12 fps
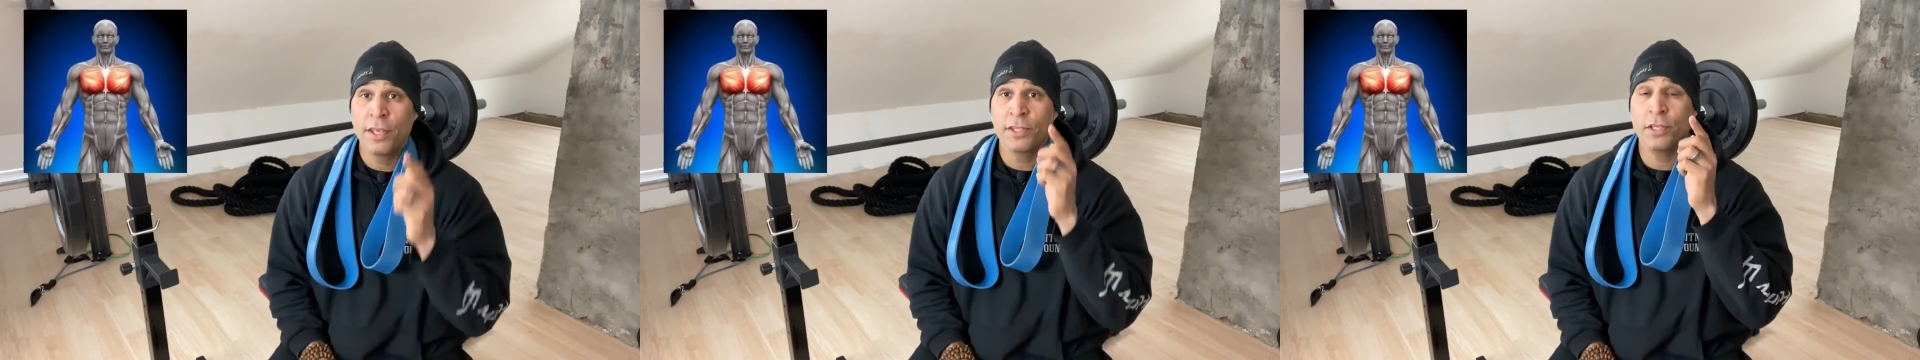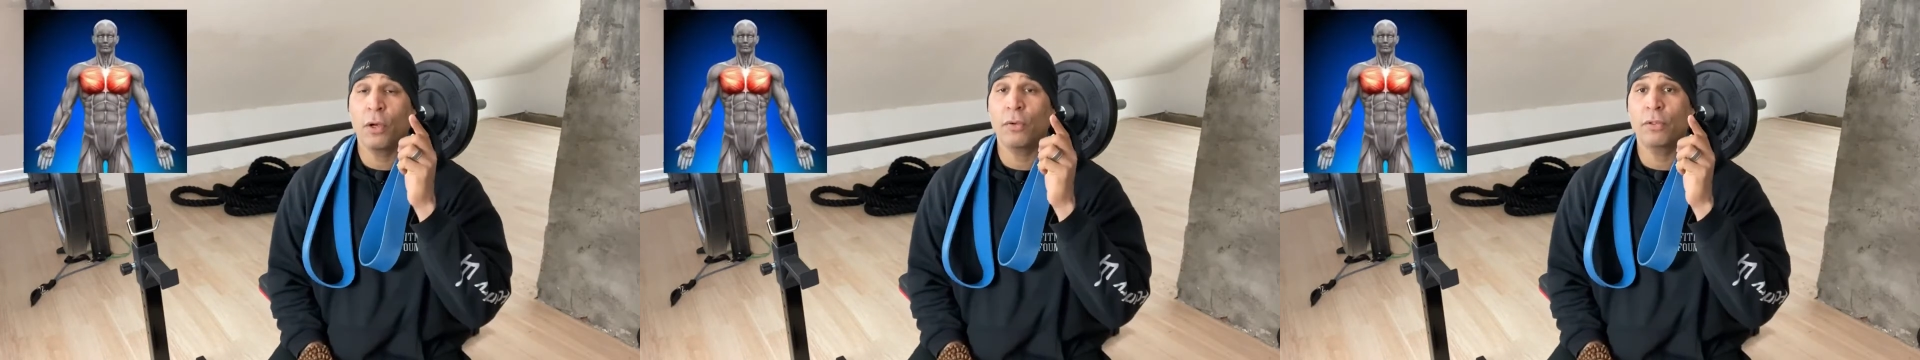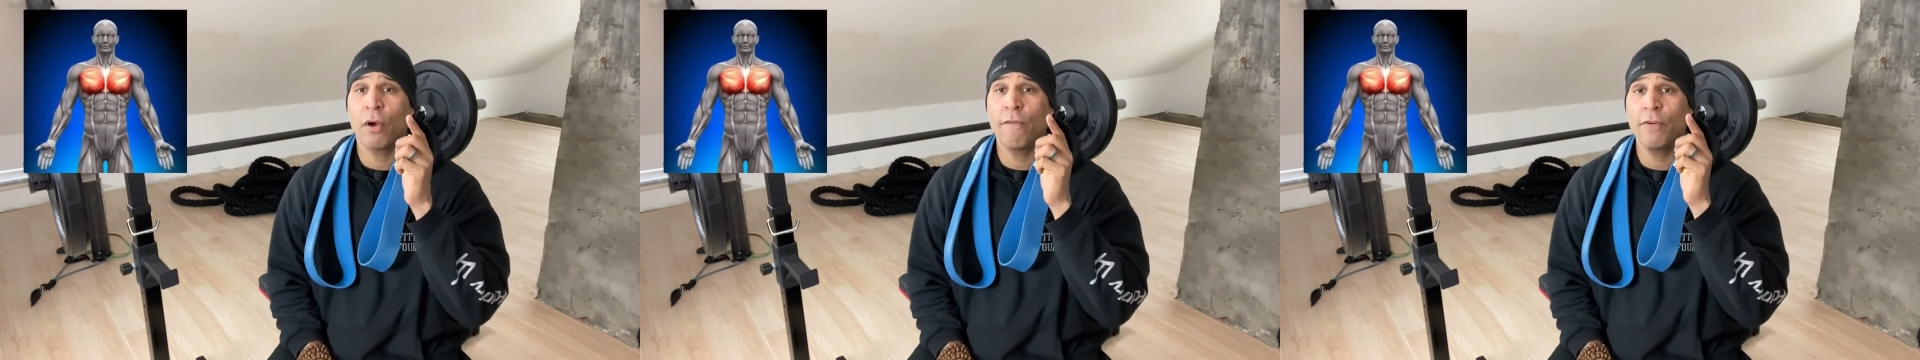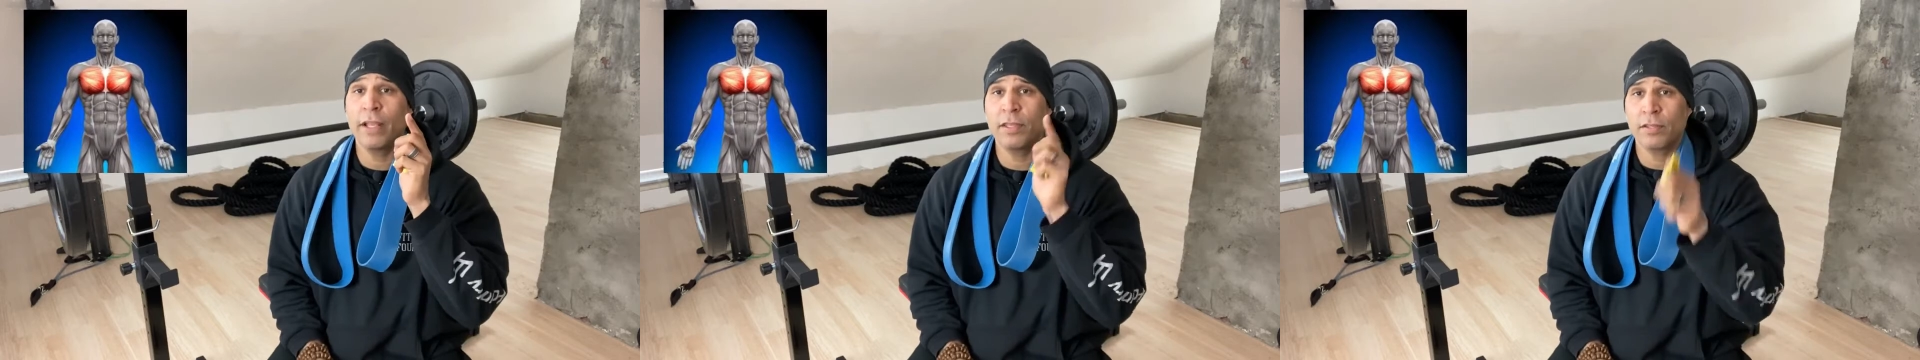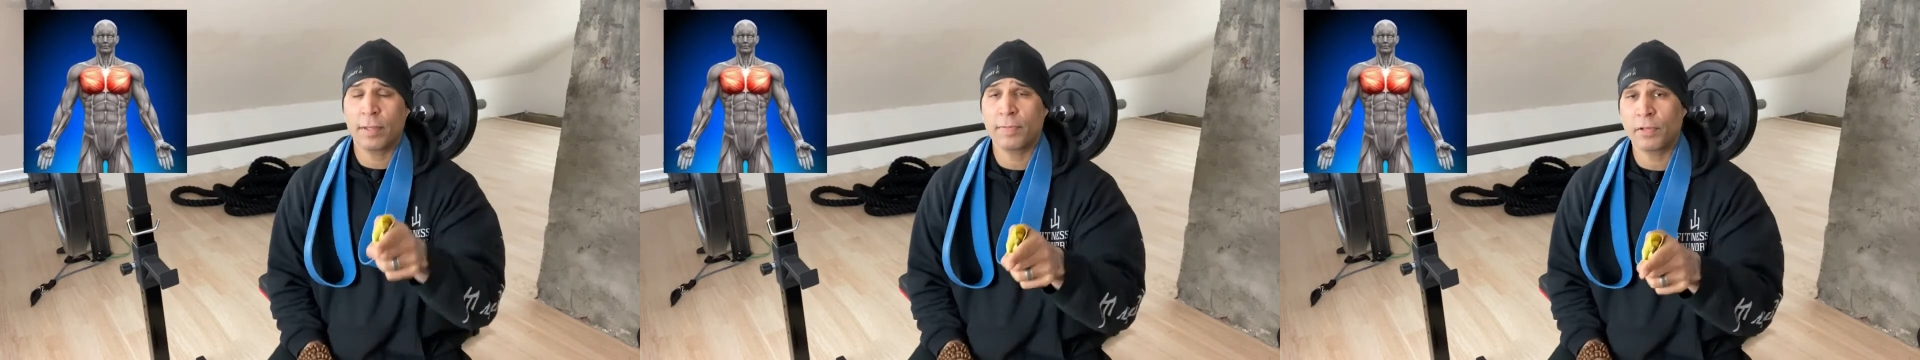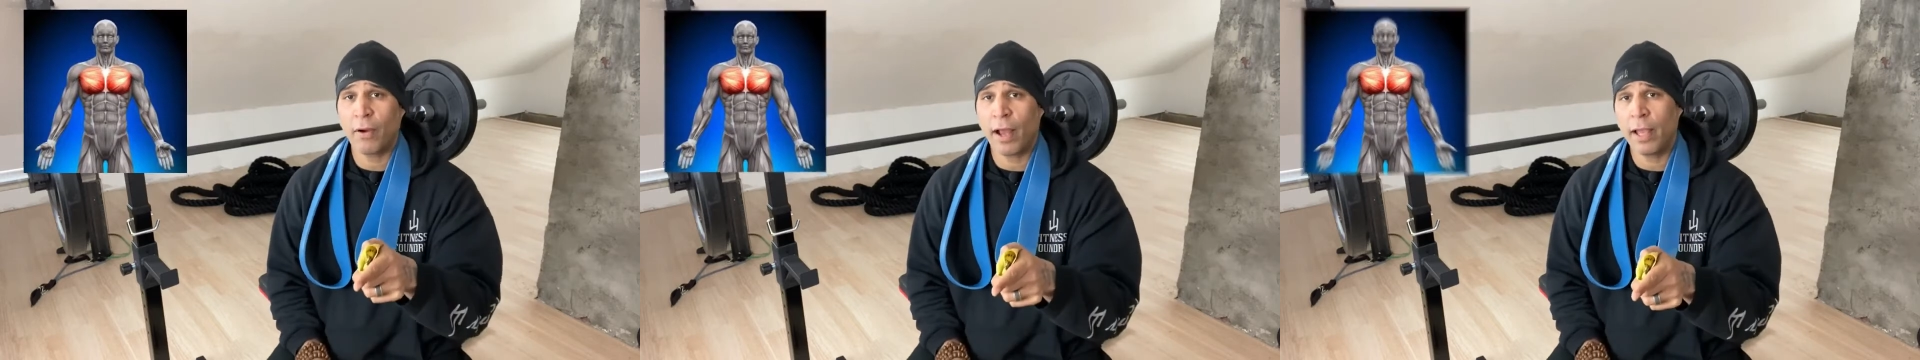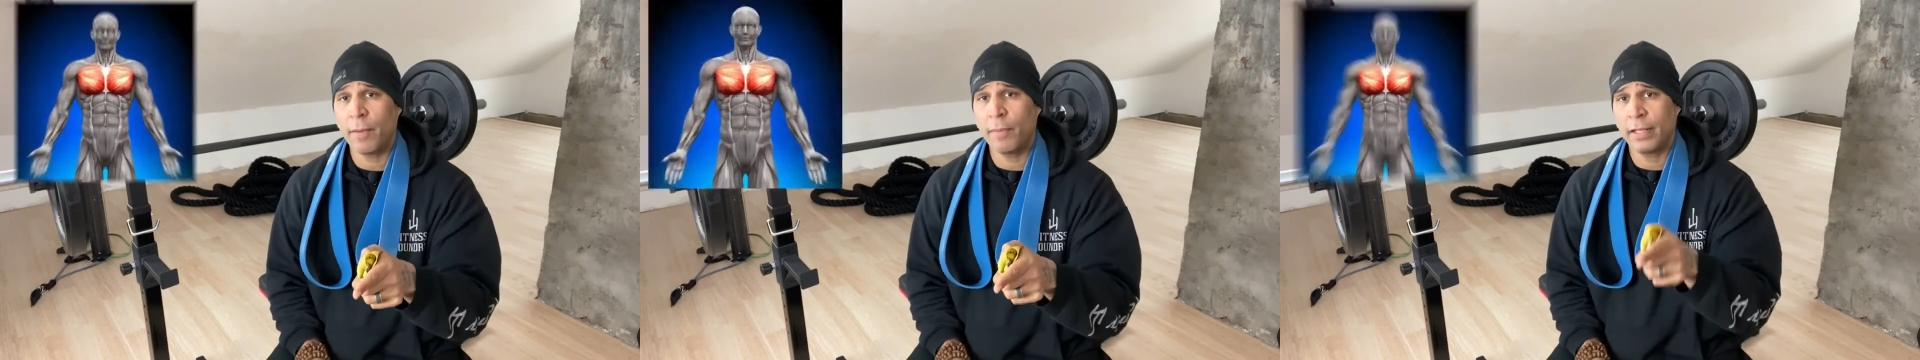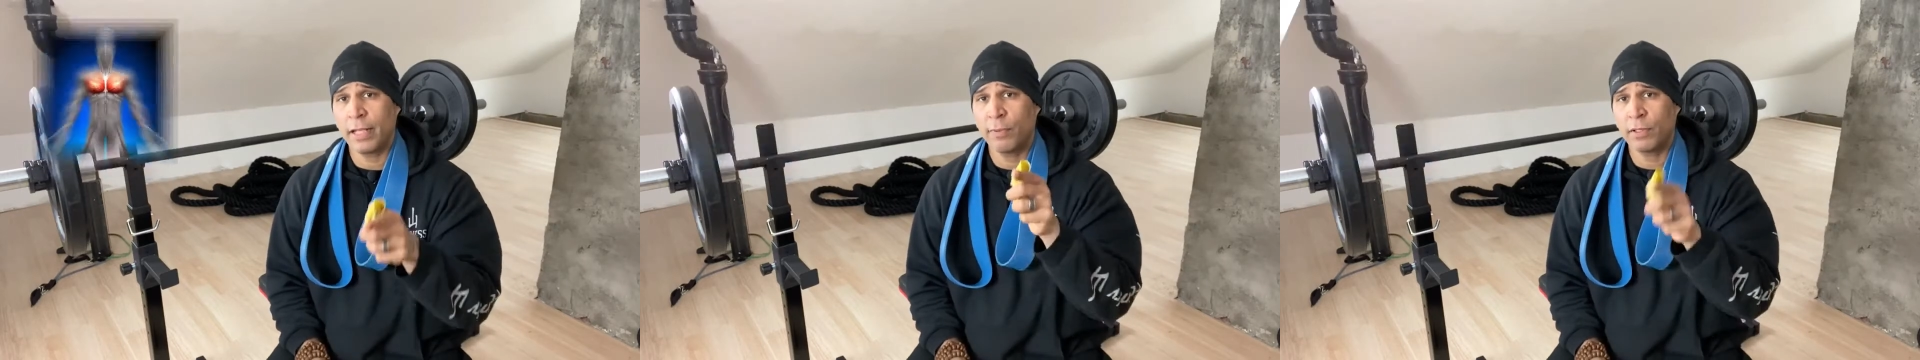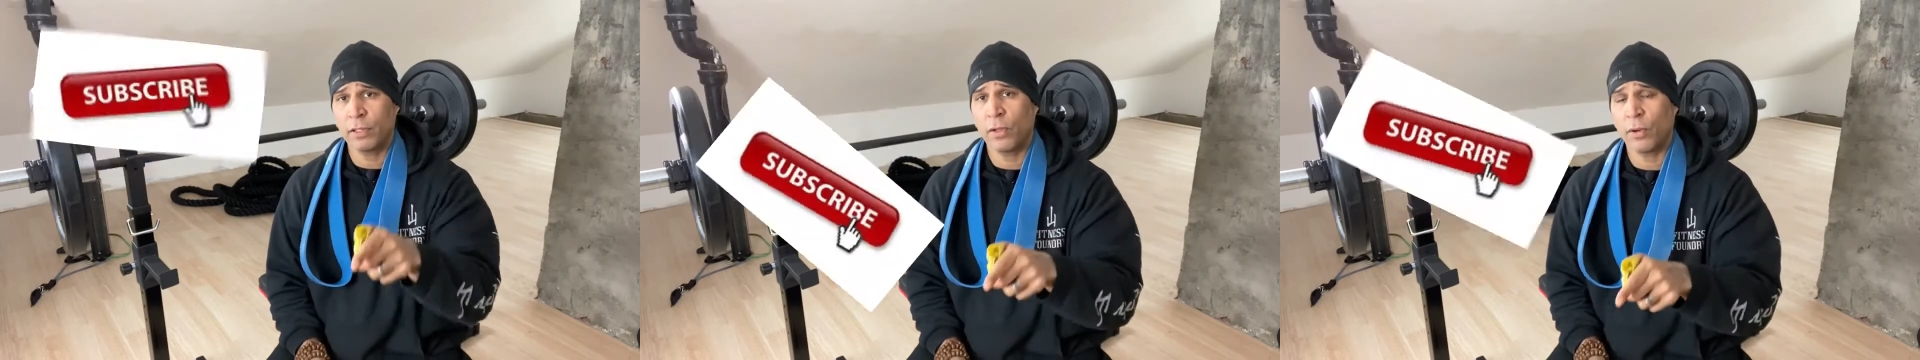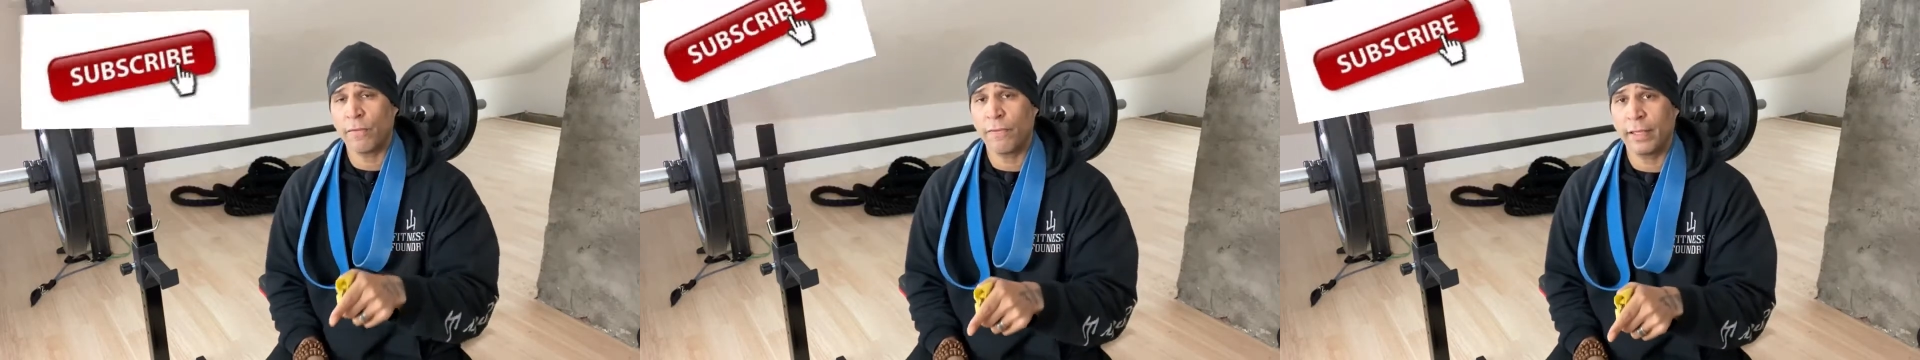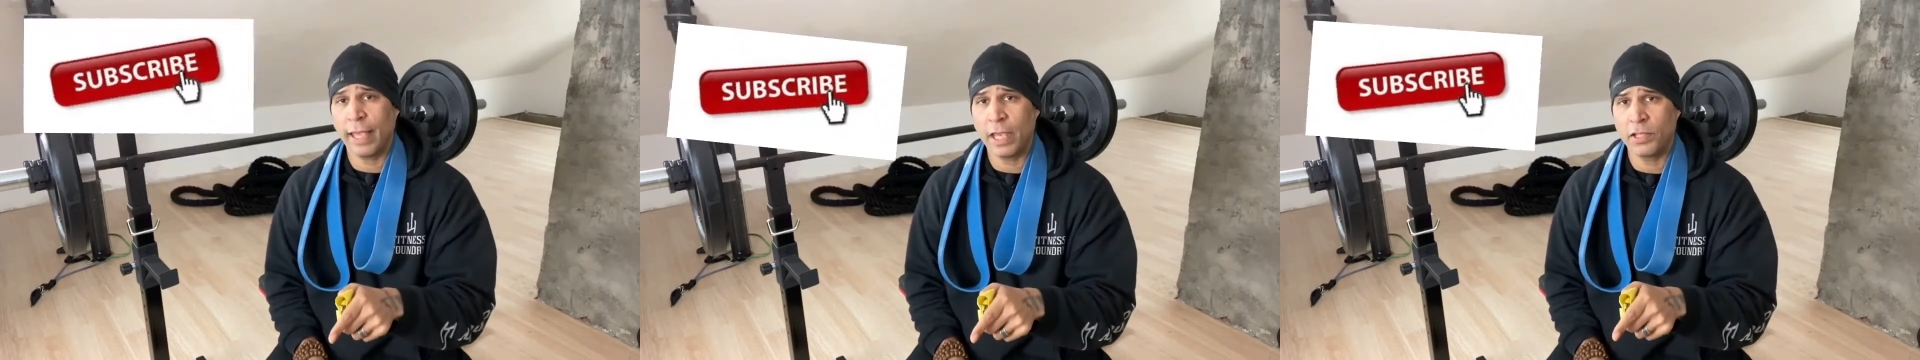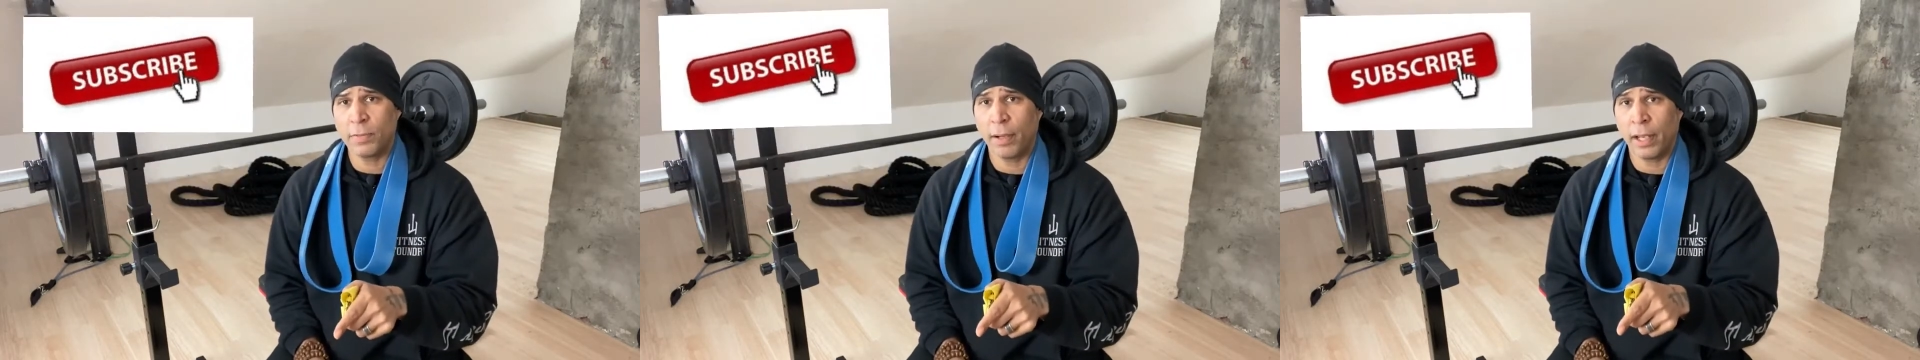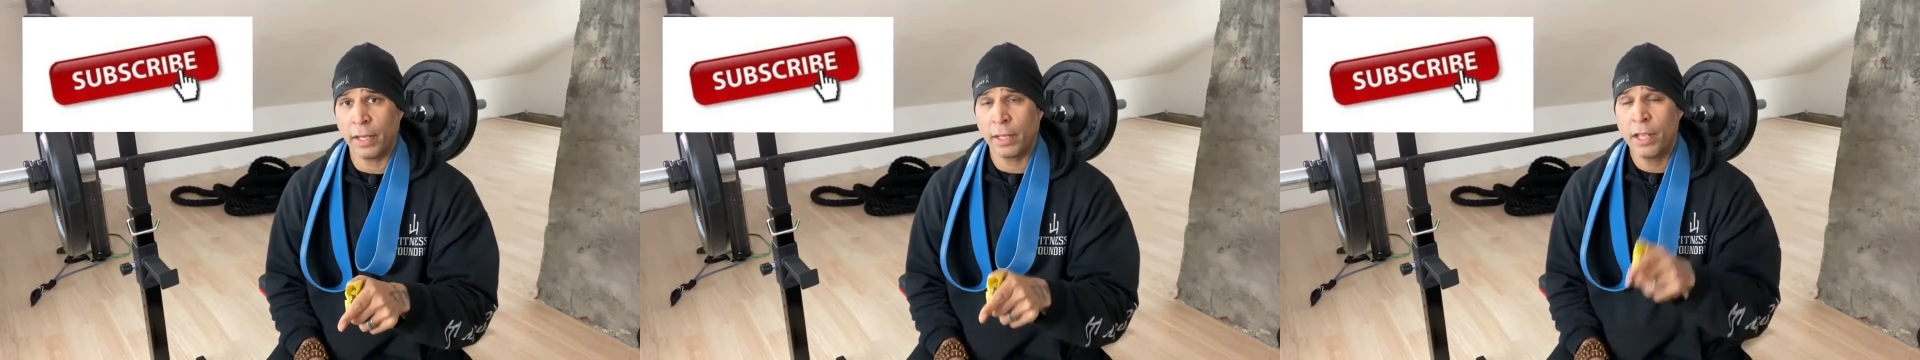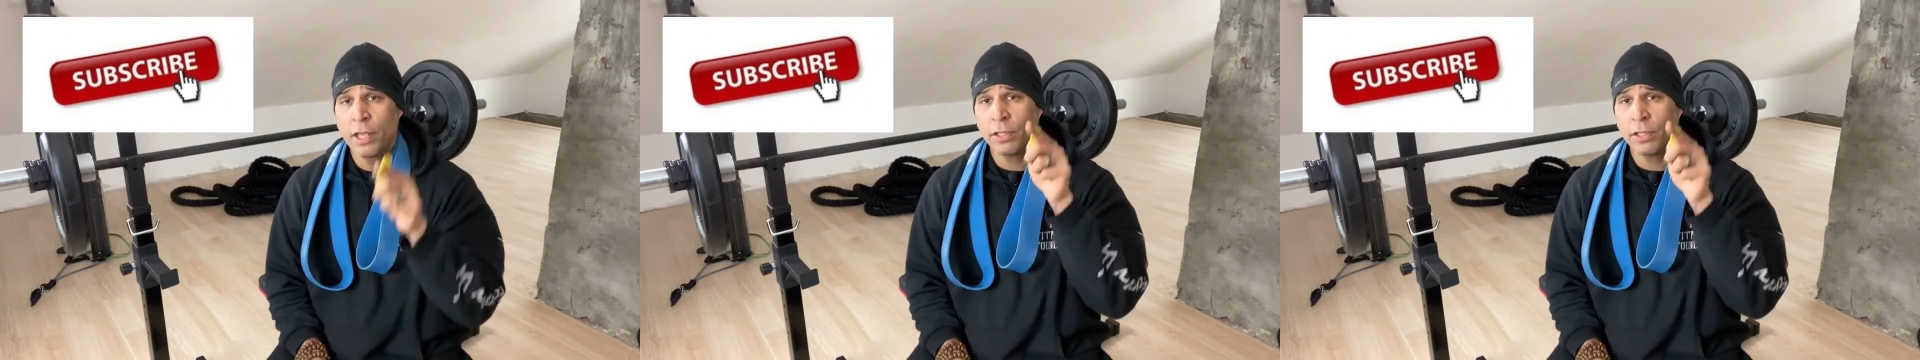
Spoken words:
So don't forget to subscribe, enable the notification button.